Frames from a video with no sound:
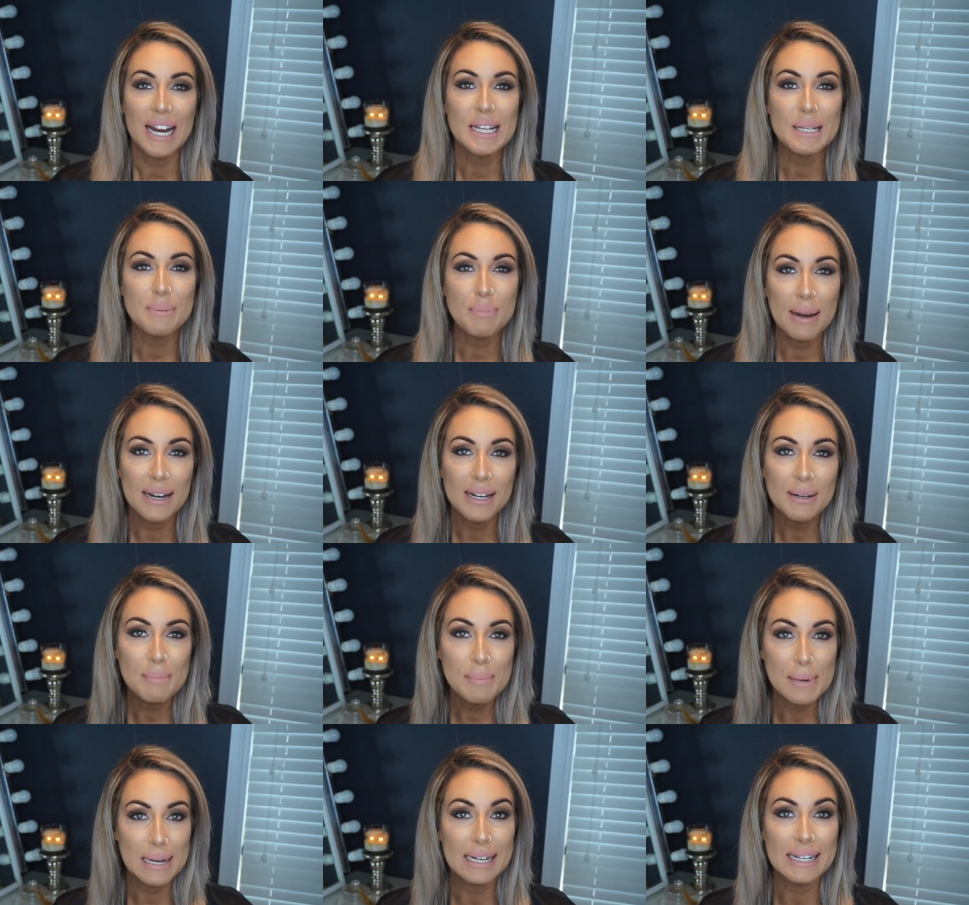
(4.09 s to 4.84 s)
It's been
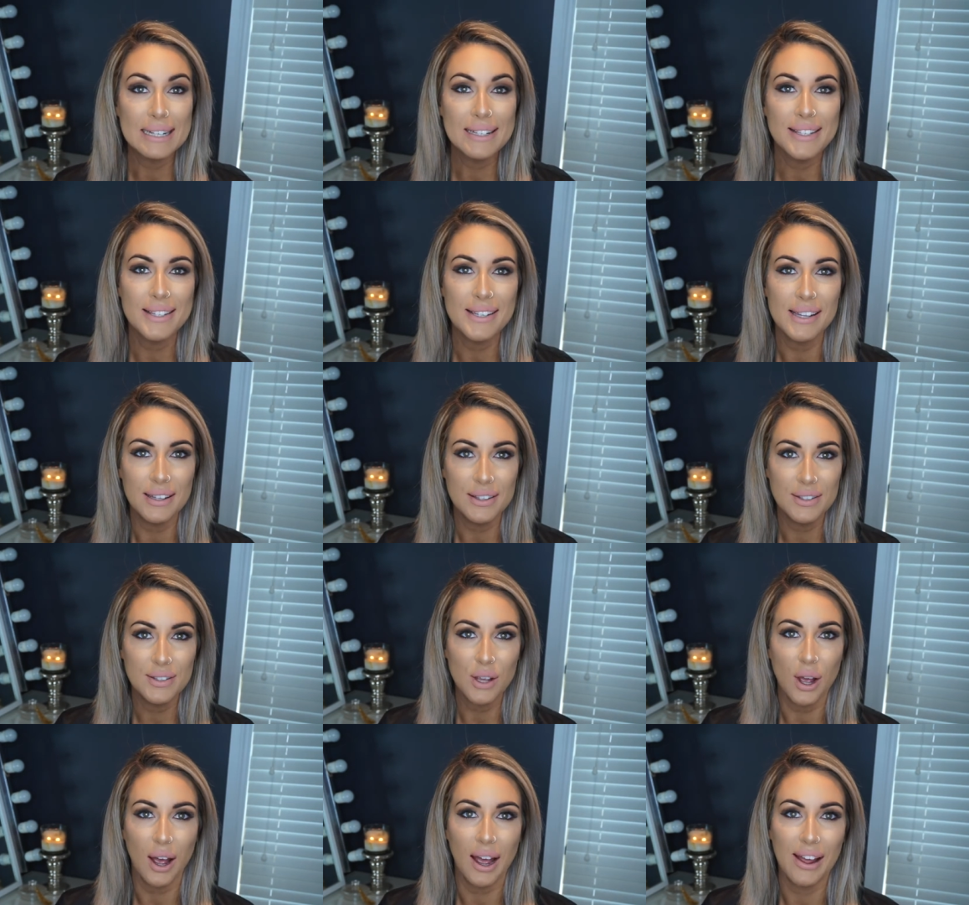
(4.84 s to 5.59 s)
a minute
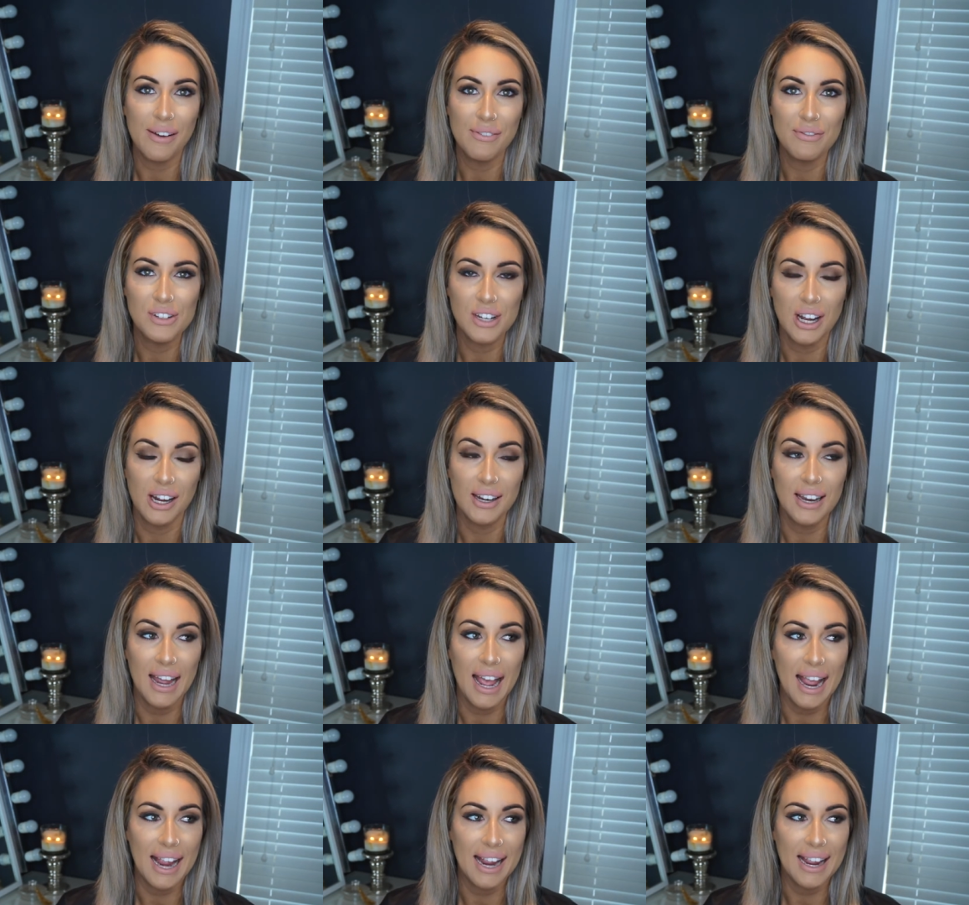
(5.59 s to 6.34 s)
since I've
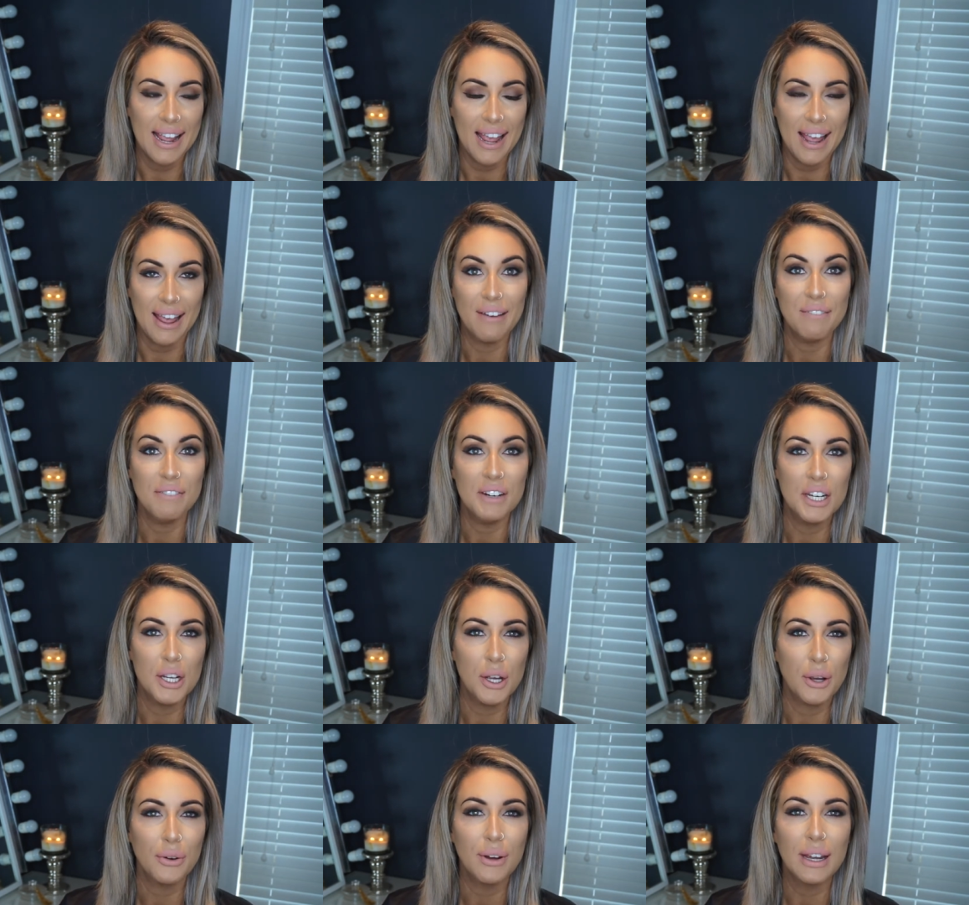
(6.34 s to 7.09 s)
done a hair
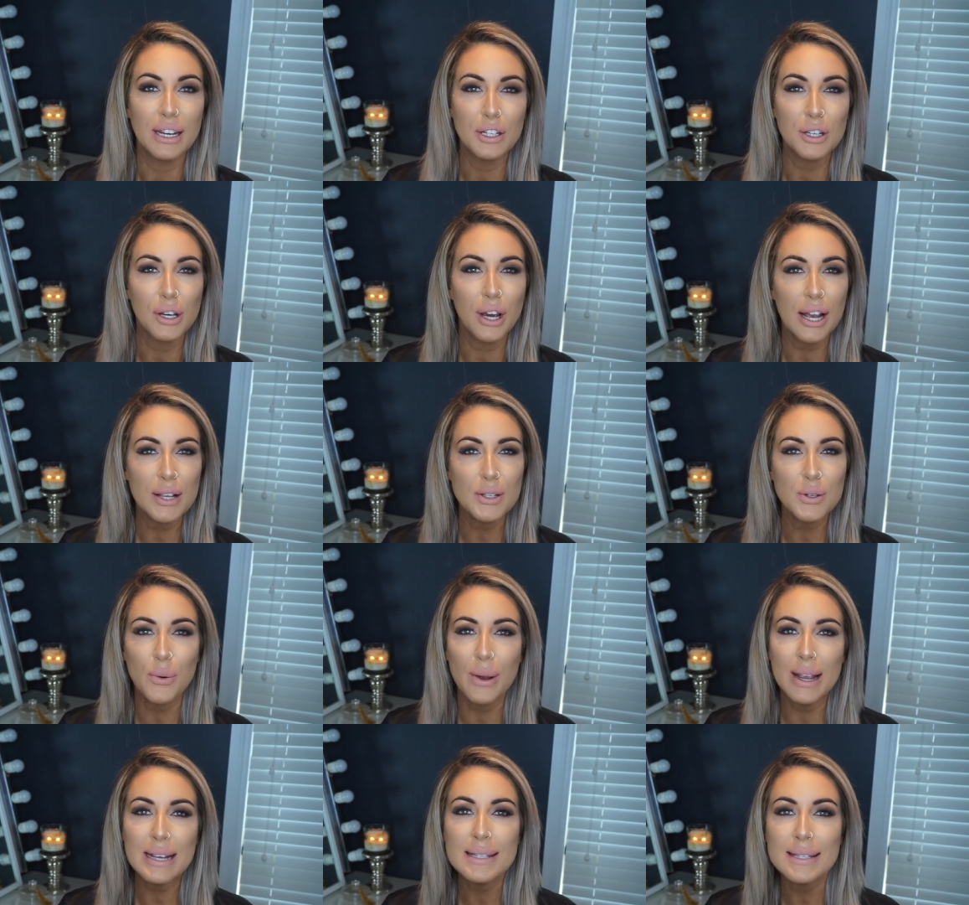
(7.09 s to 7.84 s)
video and you guys
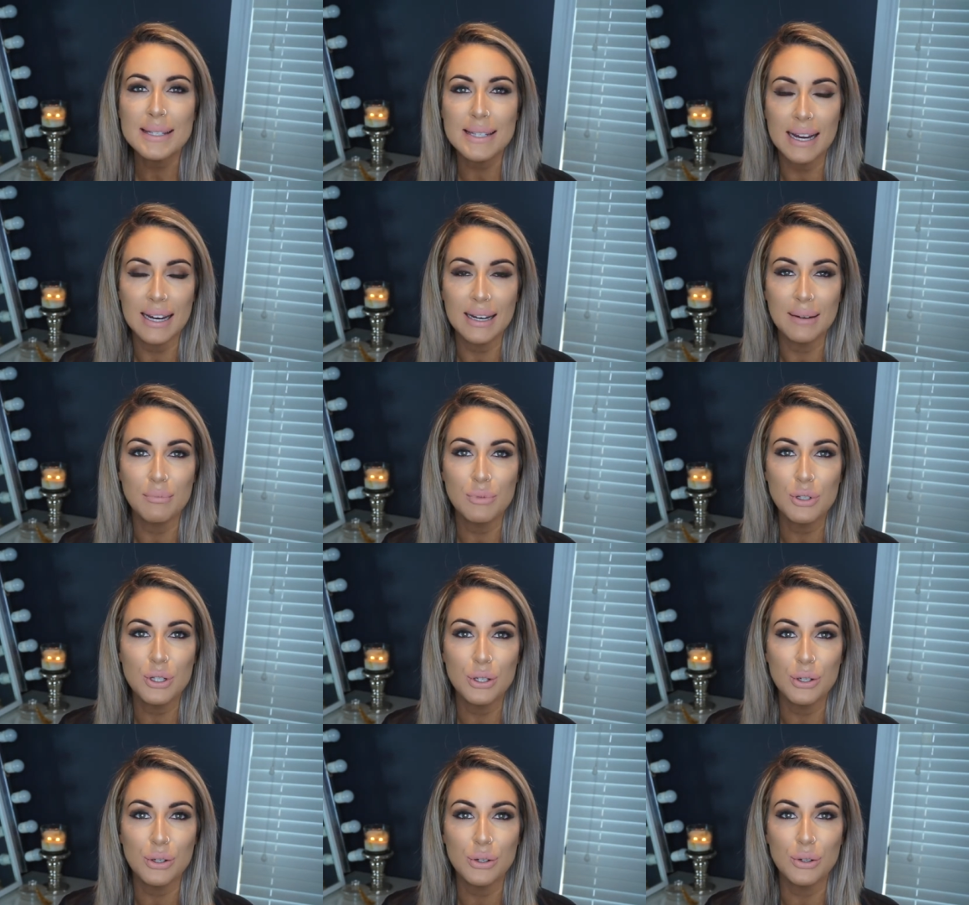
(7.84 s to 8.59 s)
always seem
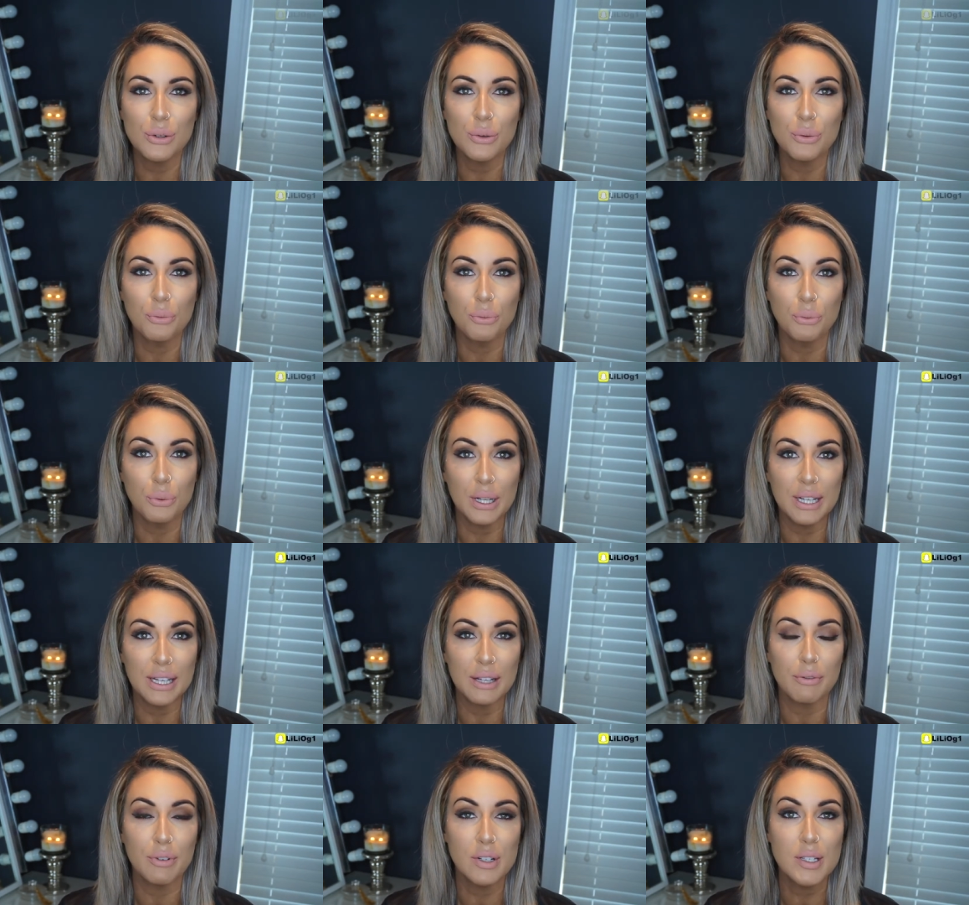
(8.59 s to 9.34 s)
to
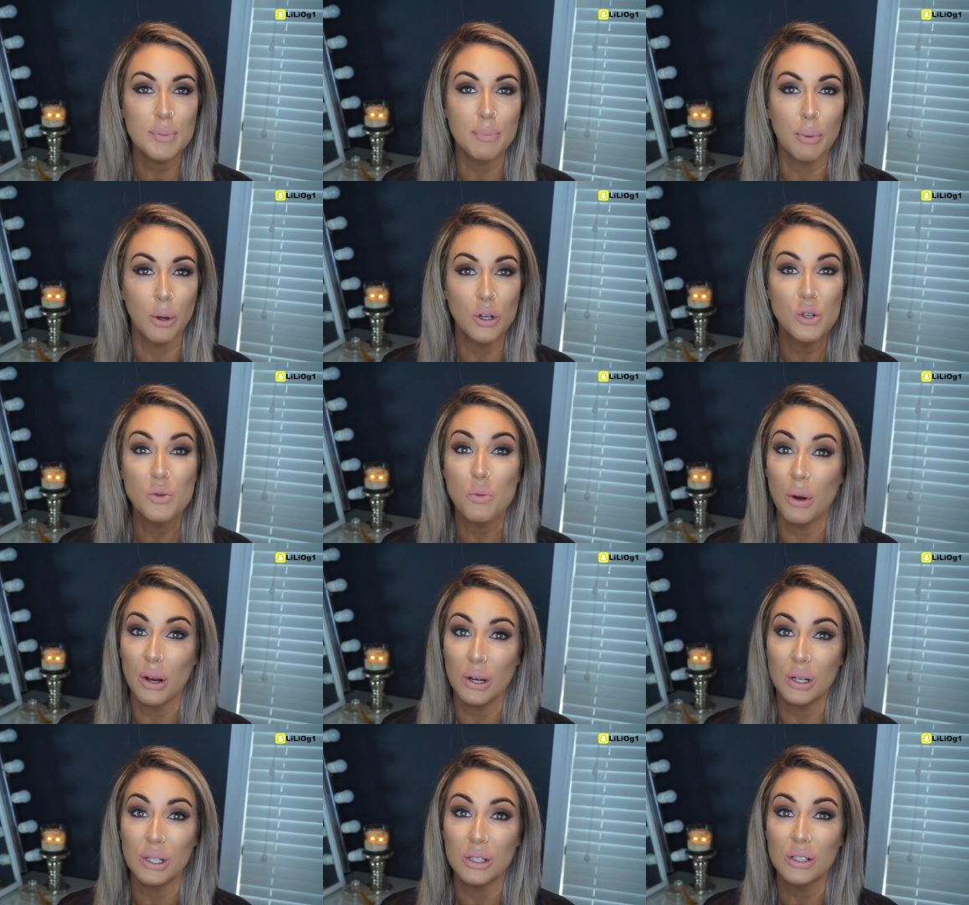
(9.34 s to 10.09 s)
really respond
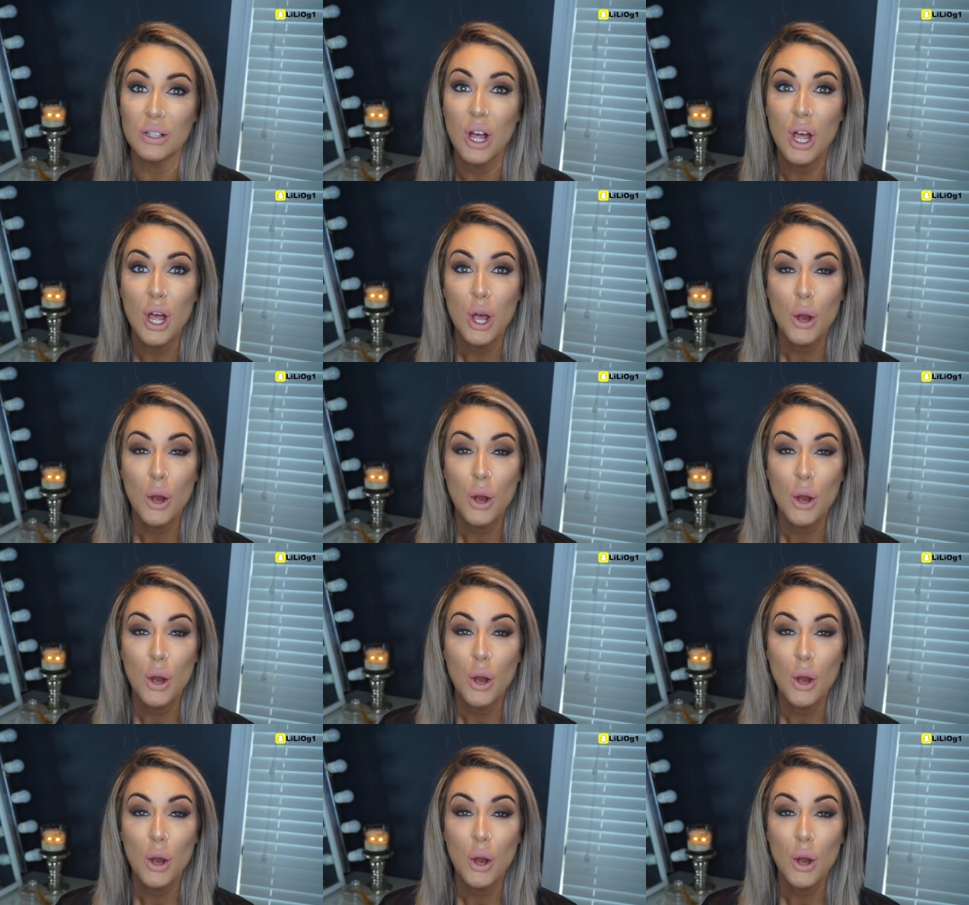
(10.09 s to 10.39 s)
well